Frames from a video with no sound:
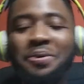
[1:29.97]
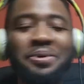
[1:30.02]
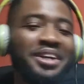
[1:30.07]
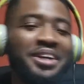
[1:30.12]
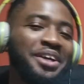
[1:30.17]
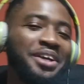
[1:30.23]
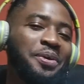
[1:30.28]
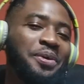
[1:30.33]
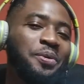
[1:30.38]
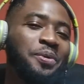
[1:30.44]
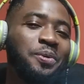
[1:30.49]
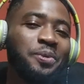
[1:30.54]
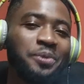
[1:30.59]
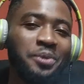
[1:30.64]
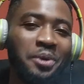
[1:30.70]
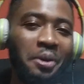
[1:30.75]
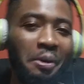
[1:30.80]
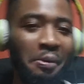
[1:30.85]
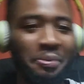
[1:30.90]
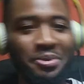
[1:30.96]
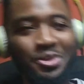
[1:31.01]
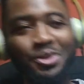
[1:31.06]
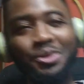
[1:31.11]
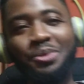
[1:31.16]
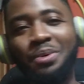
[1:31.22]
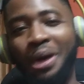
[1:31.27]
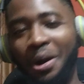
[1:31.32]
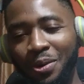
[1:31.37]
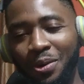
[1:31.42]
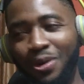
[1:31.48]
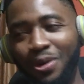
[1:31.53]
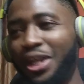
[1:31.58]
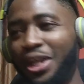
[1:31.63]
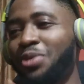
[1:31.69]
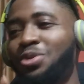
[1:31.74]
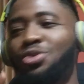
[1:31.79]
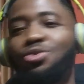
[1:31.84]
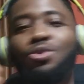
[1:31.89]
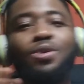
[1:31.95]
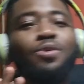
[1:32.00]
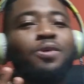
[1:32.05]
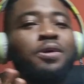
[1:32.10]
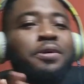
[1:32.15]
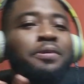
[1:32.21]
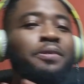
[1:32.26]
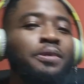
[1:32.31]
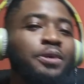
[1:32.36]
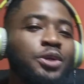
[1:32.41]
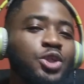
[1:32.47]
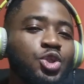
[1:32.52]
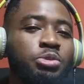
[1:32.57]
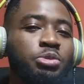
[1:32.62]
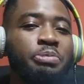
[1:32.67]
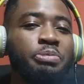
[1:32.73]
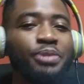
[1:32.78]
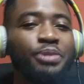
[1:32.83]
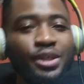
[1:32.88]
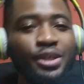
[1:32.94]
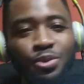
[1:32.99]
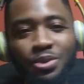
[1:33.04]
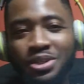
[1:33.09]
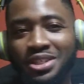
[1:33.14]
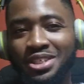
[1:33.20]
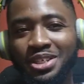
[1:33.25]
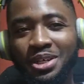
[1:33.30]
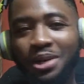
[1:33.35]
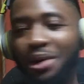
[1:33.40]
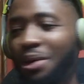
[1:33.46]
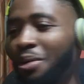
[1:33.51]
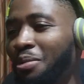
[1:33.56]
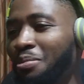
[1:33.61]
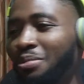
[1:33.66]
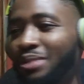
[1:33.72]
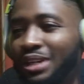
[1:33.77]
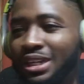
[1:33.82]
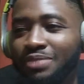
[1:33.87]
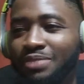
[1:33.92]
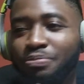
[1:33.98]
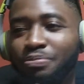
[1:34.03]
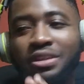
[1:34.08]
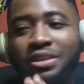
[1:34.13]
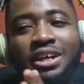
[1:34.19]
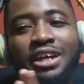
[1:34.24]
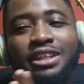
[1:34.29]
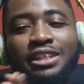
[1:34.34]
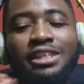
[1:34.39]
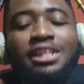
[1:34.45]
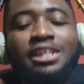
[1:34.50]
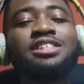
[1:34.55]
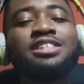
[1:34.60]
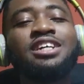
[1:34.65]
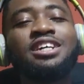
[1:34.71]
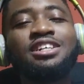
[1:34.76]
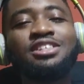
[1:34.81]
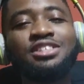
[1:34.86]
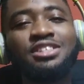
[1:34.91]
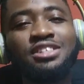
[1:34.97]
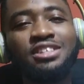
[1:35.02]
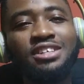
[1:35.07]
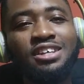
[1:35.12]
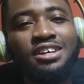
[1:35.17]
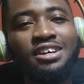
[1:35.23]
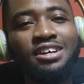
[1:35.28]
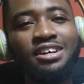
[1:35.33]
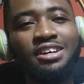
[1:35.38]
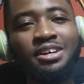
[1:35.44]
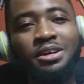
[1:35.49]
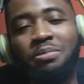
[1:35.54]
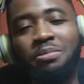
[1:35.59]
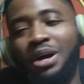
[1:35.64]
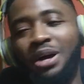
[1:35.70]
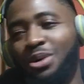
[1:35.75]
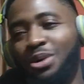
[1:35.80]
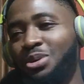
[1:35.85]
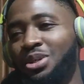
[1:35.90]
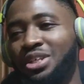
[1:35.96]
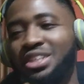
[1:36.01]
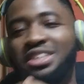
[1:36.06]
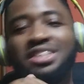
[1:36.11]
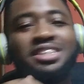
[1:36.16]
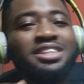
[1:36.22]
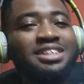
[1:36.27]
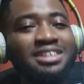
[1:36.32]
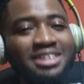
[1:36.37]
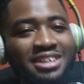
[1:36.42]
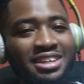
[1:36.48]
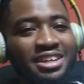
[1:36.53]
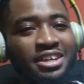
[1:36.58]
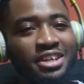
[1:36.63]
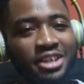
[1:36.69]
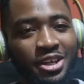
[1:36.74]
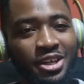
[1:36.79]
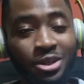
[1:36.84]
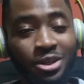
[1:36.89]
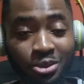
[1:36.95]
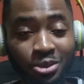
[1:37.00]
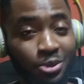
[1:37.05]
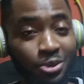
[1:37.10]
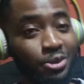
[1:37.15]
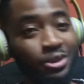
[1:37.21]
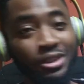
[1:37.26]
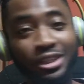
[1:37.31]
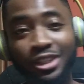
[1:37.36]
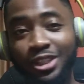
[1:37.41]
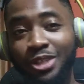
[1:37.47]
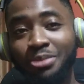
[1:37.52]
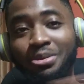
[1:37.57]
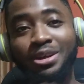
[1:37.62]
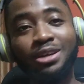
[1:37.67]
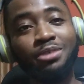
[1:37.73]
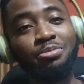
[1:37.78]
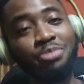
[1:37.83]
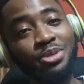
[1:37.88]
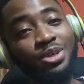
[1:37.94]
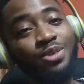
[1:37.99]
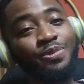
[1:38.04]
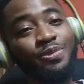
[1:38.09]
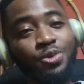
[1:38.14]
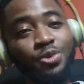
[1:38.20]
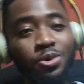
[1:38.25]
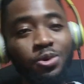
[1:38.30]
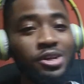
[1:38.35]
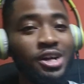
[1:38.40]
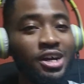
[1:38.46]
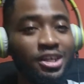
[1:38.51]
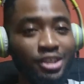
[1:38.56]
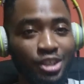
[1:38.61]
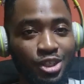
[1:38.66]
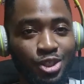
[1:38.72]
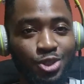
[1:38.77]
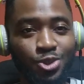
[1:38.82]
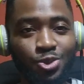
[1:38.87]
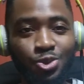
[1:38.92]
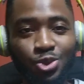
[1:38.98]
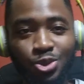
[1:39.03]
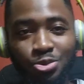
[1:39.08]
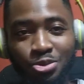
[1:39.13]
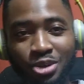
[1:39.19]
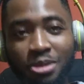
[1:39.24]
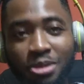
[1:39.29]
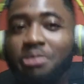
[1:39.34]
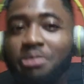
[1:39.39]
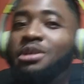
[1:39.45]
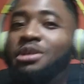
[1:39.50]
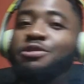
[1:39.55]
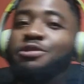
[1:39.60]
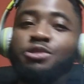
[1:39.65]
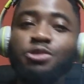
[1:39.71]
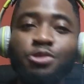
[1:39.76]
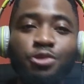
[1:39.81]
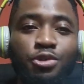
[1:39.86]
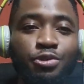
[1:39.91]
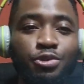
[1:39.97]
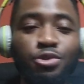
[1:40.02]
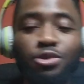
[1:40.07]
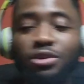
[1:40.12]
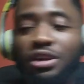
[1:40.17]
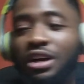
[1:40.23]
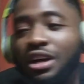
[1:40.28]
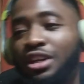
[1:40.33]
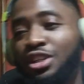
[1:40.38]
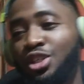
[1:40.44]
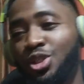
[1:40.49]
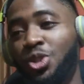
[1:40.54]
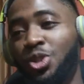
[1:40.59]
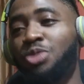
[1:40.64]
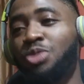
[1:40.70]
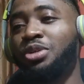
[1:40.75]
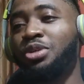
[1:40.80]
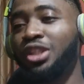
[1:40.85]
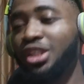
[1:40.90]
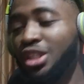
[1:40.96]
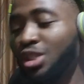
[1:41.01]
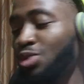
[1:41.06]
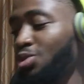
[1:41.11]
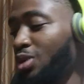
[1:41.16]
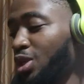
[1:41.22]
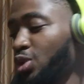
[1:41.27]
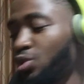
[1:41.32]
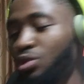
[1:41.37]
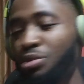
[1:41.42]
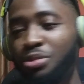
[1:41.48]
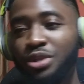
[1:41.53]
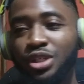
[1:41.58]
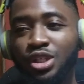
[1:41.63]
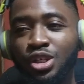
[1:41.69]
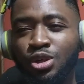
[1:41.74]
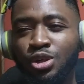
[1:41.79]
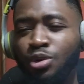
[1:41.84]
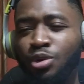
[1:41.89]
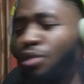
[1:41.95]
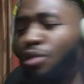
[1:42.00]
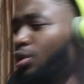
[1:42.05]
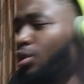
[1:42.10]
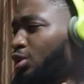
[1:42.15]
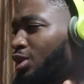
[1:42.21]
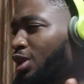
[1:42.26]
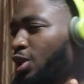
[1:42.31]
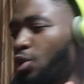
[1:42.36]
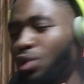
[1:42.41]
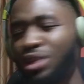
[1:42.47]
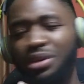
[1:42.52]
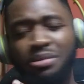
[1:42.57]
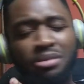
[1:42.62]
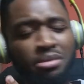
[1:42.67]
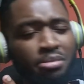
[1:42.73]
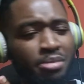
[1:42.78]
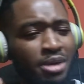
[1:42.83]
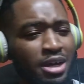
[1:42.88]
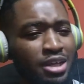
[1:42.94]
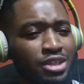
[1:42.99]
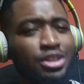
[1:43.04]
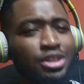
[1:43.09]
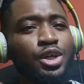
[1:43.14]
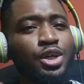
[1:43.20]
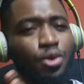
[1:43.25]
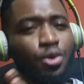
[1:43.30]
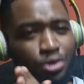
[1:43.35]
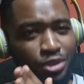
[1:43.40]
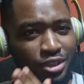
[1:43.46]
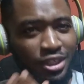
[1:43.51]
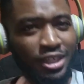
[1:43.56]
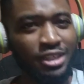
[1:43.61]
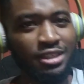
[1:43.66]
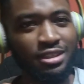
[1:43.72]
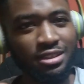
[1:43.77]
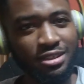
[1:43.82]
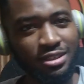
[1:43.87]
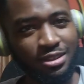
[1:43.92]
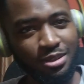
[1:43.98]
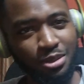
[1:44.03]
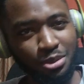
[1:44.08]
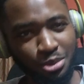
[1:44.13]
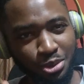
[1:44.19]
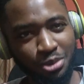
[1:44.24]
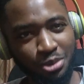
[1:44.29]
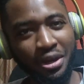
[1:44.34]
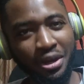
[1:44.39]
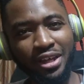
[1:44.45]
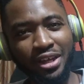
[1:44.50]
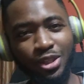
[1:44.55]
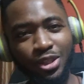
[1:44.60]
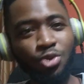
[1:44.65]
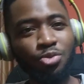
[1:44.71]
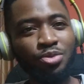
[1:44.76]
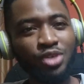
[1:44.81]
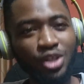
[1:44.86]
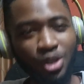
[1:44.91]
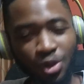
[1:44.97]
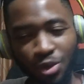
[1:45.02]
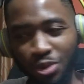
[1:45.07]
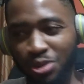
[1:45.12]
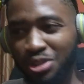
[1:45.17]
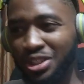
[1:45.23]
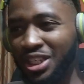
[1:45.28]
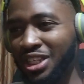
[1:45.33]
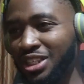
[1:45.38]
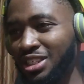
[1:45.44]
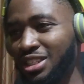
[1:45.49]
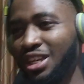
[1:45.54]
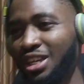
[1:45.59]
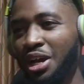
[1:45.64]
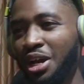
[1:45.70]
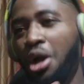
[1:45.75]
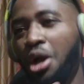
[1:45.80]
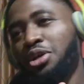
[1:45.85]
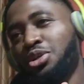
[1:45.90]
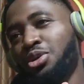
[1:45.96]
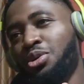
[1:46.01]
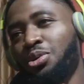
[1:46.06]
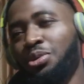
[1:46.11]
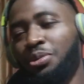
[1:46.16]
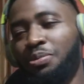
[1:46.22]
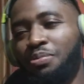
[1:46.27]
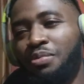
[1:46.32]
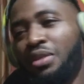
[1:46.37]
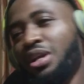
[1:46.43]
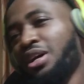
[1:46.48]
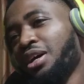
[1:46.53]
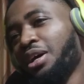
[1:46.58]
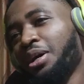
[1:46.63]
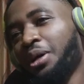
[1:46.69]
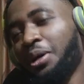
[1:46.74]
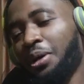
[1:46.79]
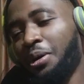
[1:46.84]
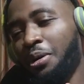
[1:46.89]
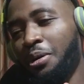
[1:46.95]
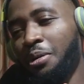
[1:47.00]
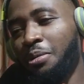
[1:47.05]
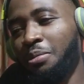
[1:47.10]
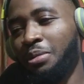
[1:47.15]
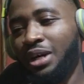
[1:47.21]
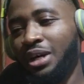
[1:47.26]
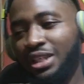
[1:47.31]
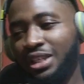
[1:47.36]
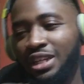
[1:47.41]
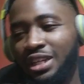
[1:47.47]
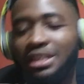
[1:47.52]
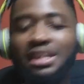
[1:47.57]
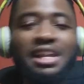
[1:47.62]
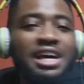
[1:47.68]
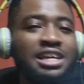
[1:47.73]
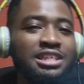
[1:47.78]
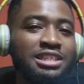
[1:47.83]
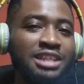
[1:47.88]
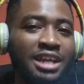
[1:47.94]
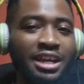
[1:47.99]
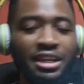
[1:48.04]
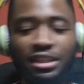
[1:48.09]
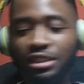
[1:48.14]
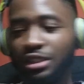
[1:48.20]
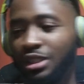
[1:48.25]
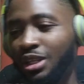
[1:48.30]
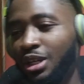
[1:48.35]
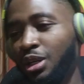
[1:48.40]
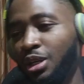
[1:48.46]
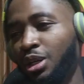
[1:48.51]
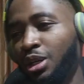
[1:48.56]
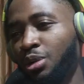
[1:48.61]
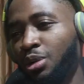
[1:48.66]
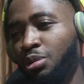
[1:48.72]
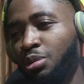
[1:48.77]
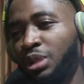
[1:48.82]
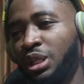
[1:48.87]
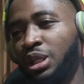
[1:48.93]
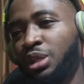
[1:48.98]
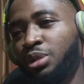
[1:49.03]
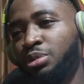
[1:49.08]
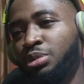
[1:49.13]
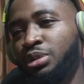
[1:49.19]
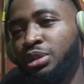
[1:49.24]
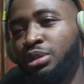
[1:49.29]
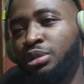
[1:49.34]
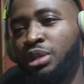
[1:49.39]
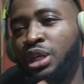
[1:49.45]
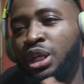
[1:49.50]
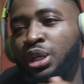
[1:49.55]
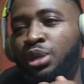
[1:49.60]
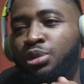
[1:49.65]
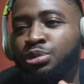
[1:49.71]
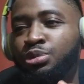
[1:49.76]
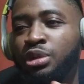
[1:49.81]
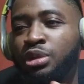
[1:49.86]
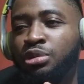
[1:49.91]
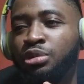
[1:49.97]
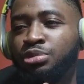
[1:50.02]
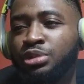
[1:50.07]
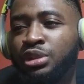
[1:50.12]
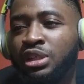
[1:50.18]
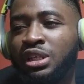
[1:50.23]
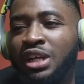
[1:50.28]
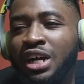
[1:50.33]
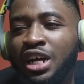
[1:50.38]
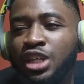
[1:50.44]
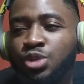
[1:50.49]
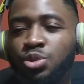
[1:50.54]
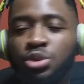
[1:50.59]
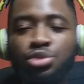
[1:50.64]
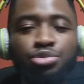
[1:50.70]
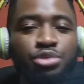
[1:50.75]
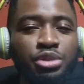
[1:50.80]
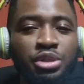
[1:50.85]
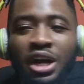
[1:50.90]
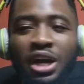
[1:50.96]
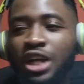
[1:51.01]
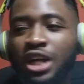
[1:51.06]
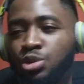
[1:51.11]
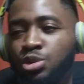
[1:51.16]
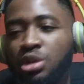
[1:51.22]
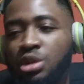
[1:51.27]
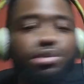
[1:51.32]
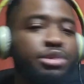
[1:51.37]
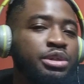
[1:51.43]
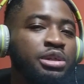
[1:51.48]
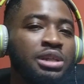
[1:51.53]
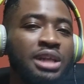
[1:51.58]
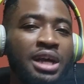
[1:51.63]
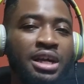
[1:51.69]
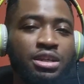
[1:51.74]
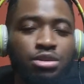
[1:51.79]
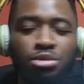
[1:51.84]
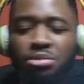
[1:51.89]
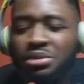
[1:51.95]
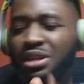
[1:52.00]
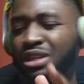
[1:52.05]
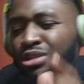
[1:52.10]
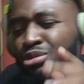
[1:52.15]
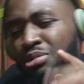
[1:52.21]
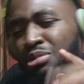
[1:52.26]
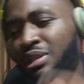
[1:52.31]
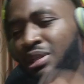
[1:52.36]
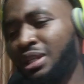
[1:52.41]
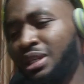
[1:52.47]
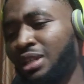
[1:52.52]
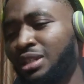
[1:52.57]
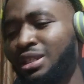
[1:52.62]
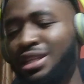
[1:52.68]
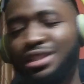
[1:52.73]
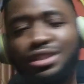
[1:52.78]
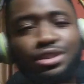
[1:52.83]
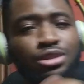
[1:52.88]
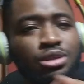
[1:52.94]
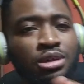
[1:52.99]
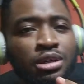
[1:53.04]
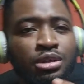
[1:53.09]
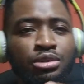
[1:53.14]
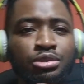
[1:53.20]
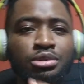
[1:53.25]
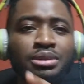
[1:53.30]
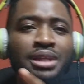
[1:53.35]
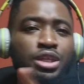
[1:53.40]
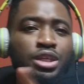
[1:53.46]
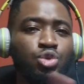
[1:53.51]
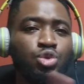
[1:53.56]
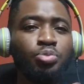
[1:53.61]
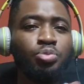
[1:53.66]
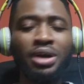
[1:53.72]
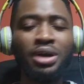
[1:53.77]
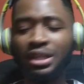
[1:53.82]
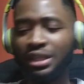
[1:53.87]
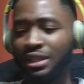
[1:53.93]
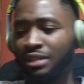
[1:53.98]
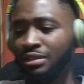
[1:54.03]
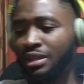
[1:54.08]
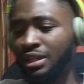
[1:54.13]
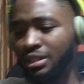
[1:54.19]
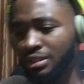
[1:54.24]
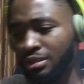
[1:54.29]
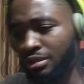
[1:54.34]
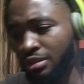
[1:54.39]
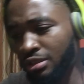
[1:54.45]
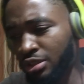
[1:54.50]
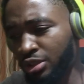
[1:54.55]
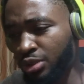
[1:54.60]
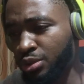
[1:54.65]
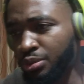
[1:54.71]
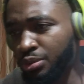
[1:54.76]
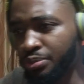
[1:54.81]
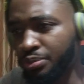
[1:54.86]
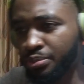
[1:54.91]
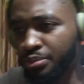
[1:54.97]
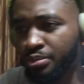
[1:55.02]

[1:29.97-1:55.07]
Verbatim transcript: Okay, hold up. So I guess we're going to be playing with uh, the letters um, R E A L, and there might be a few other additions, bro. Maybe a few, few other additions, but these ones will be the what, what do they call them in mass? The constants, right? They will be the constants. So um, yeah, the last line, uh, uh, uh realize with real eyes, real realize, something like, something like that. That's uh, something like a Tupac line, right? Let's go.